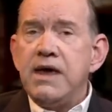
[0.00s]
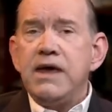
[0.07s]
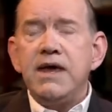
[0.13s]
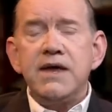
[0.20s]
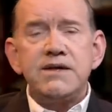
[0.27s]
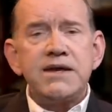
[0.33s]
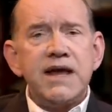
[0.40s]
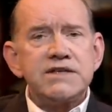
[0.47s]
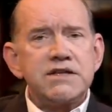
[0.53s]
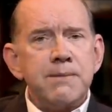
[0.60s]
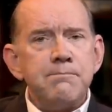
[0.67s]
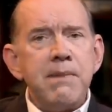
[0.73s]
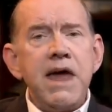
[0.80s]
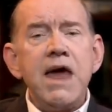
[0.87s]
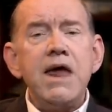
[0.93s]
It takes a
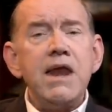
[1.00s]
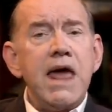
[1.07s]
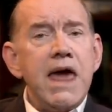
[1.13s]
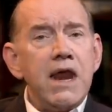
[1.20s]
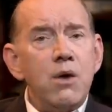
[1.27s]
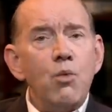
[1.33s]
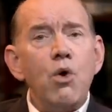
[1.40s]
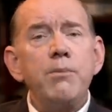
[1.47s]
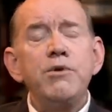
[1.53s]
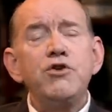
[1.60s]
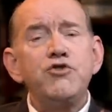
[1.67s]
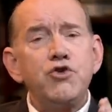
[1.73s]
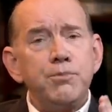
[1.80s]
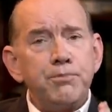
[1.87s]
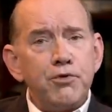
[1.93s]
man and a woman
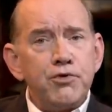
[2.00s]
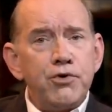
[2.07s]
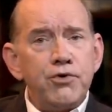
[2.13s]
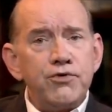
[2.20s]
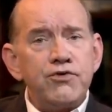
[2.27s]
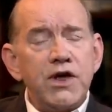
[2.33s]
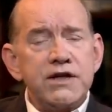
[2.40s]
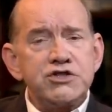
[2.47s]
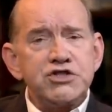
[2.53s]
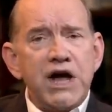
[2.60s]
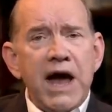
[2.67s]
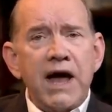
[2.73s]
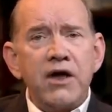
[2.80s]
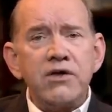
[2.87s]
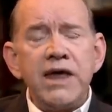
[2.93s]
to produce a
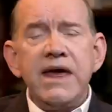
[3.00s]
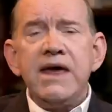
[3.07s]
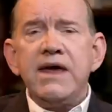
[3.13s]
child.